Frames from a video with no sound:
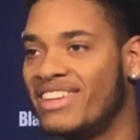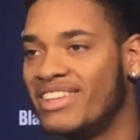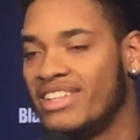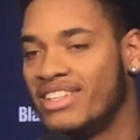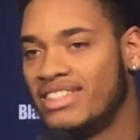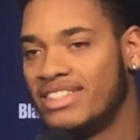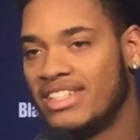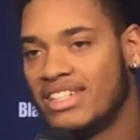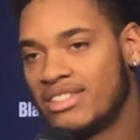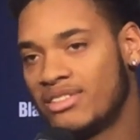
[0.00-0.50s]

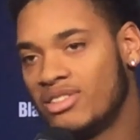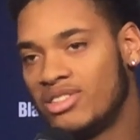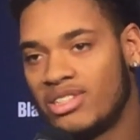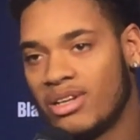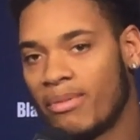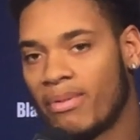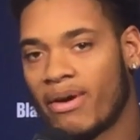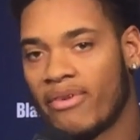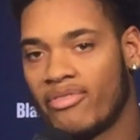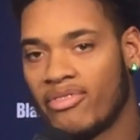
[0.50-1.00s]
he doesn't
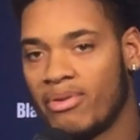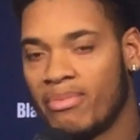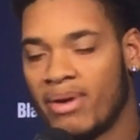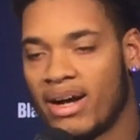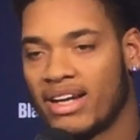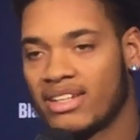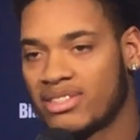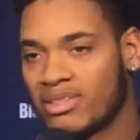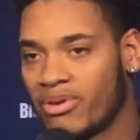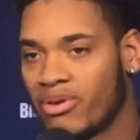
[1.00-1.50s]
jump off in the
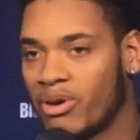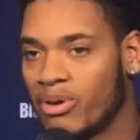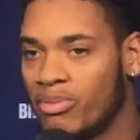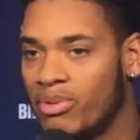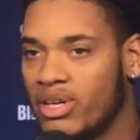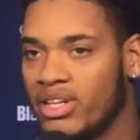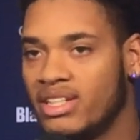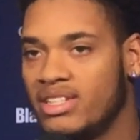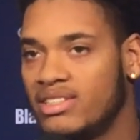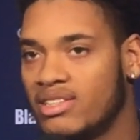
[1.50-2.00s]
box score,
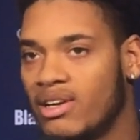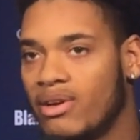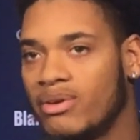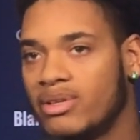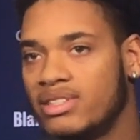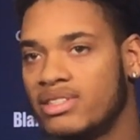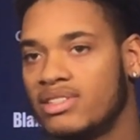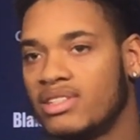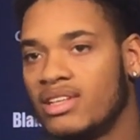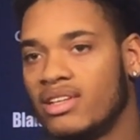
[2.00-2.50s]
but he's
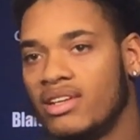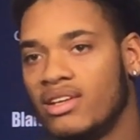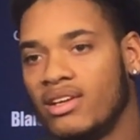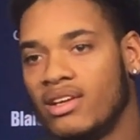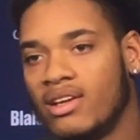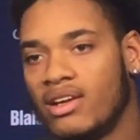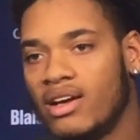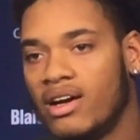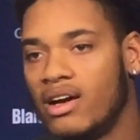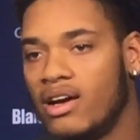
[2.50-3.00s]
always
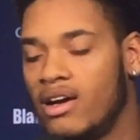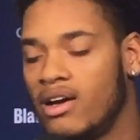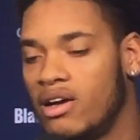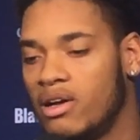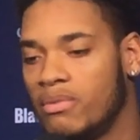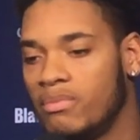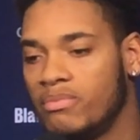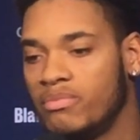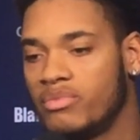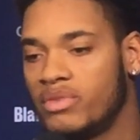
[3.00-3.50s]

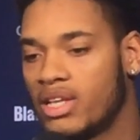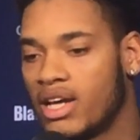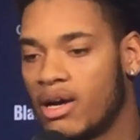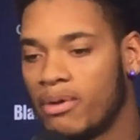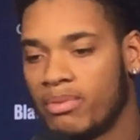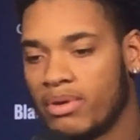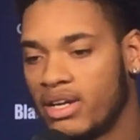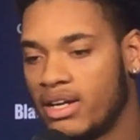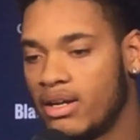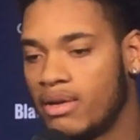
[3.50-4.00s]
um,
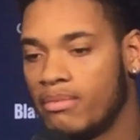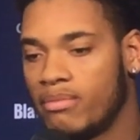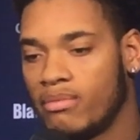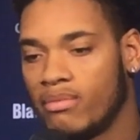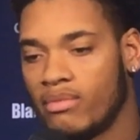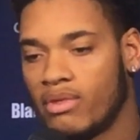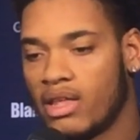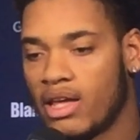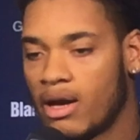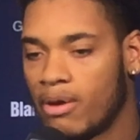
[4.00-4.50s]
helping
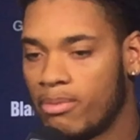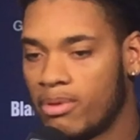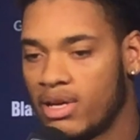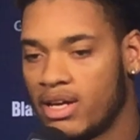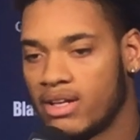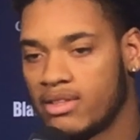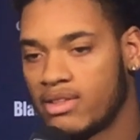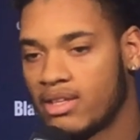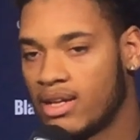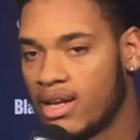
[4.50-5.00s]
them, helping
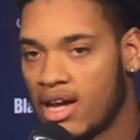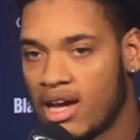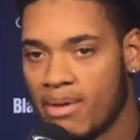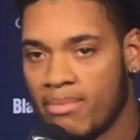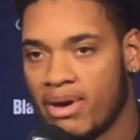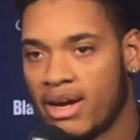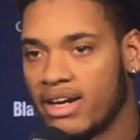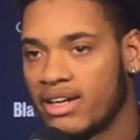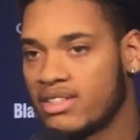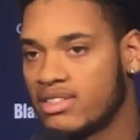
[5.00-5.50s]
out the
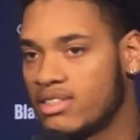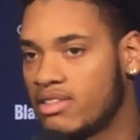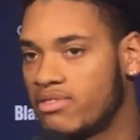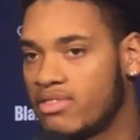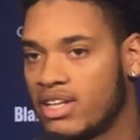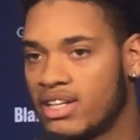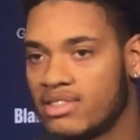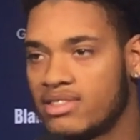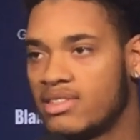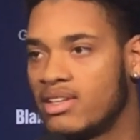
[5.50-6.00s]
linebackers if
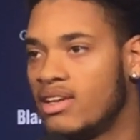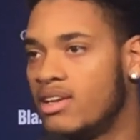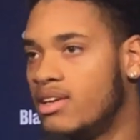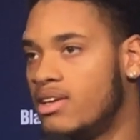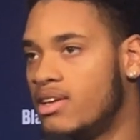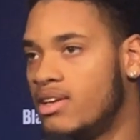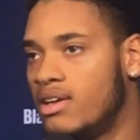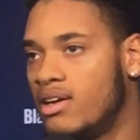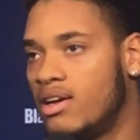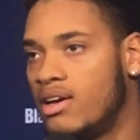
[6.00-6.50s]
that's
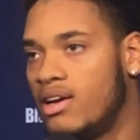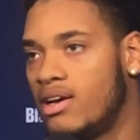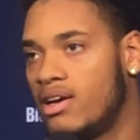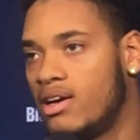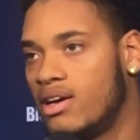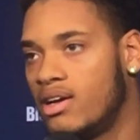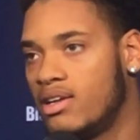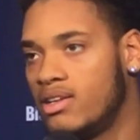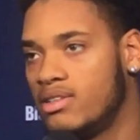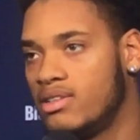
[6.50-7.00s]

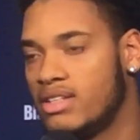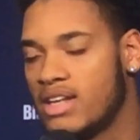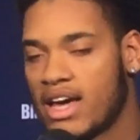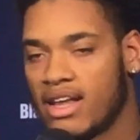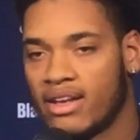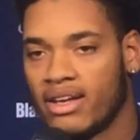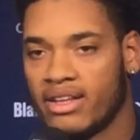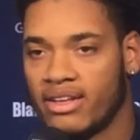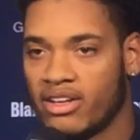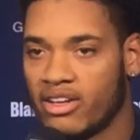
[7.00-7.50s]
uh,
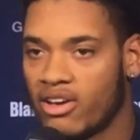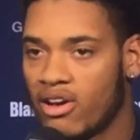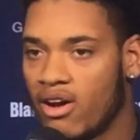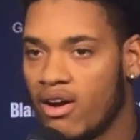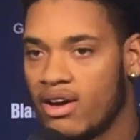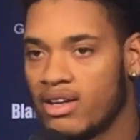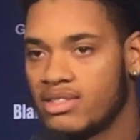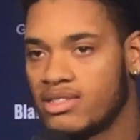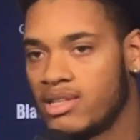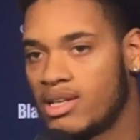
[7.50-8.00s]
not letting the
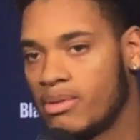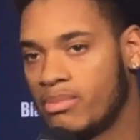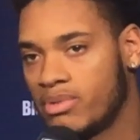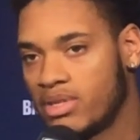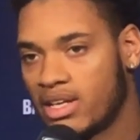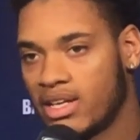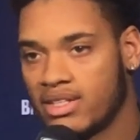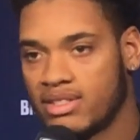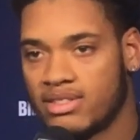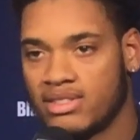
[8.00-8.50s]
guards let them
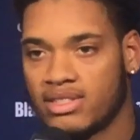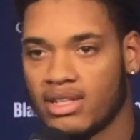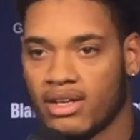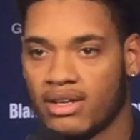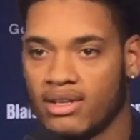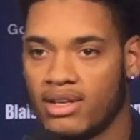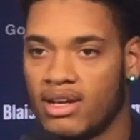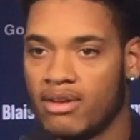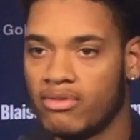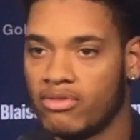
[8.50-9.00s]
get to
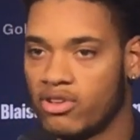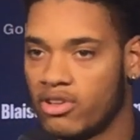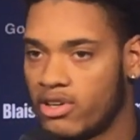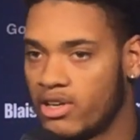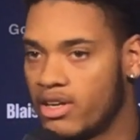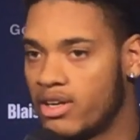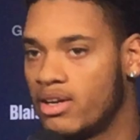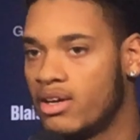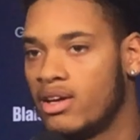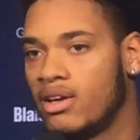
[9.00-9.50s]
second level
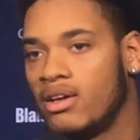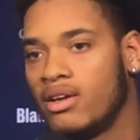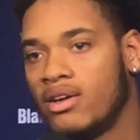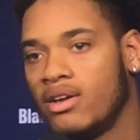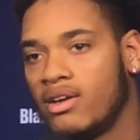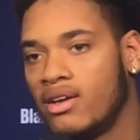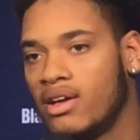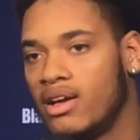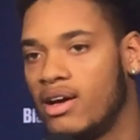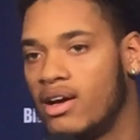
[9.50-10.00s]
or
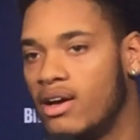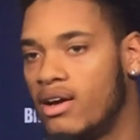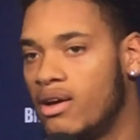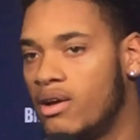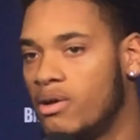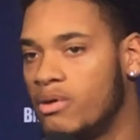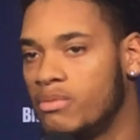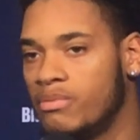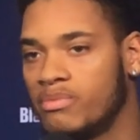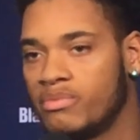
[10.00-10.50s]

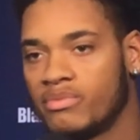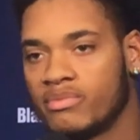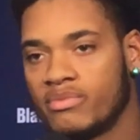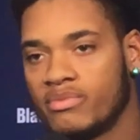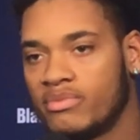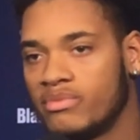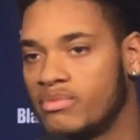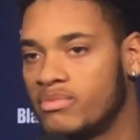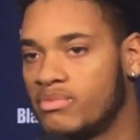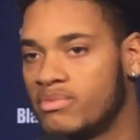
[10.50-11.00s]
um,
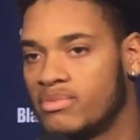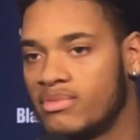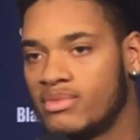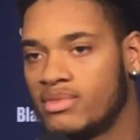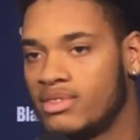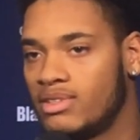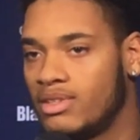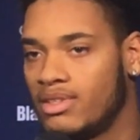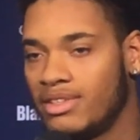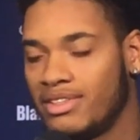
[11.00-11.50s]

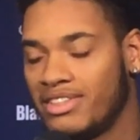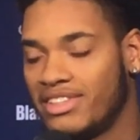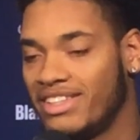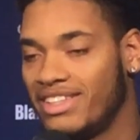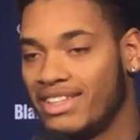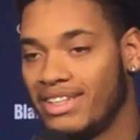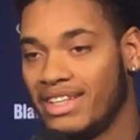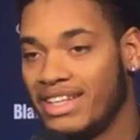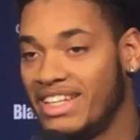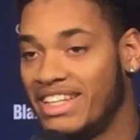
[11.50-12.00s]

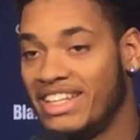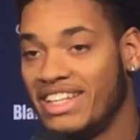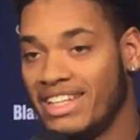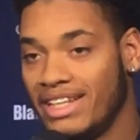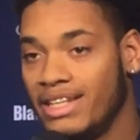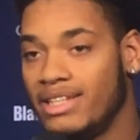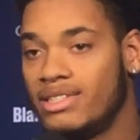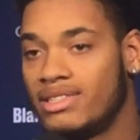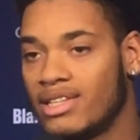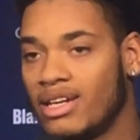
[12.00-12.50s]
he
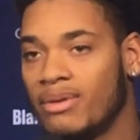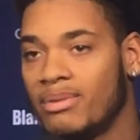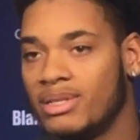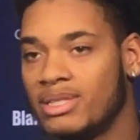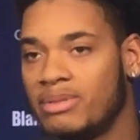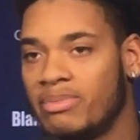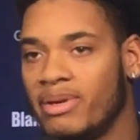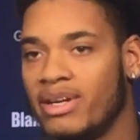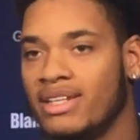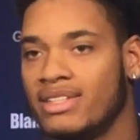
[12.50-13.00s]
eats up
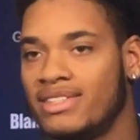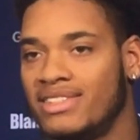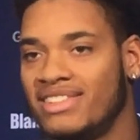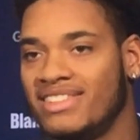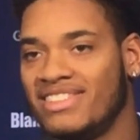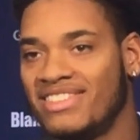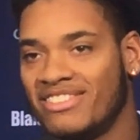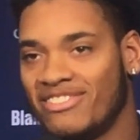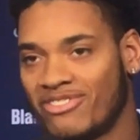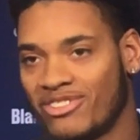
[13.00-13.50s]
his
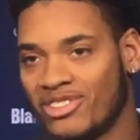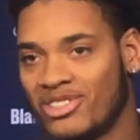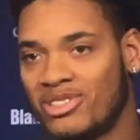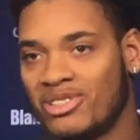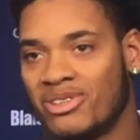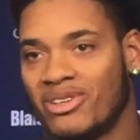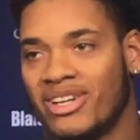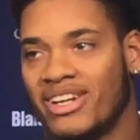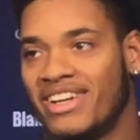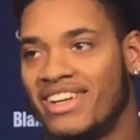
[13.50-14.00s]
space for
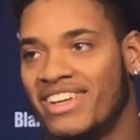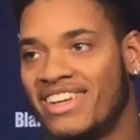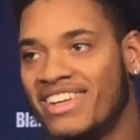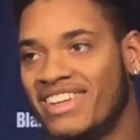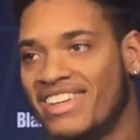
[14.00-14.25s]
sure.